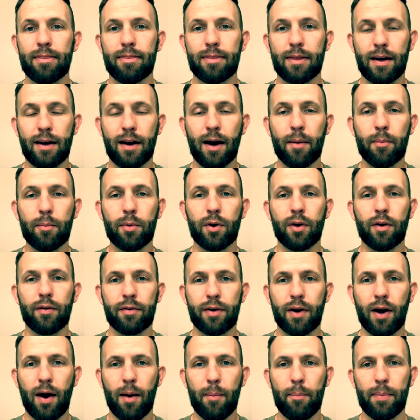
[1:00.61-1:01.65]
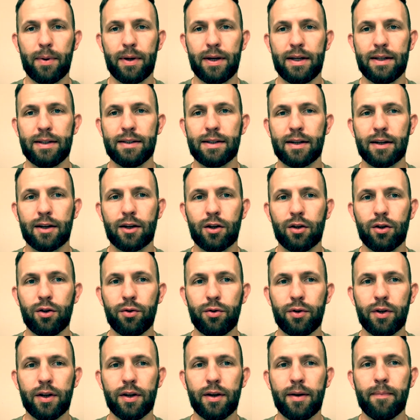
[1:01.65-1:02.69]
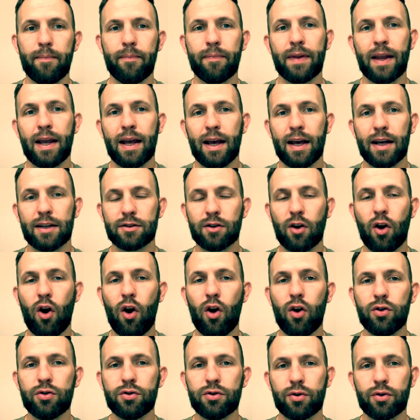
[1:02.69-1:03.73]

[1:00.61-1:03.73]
The number of companies included has also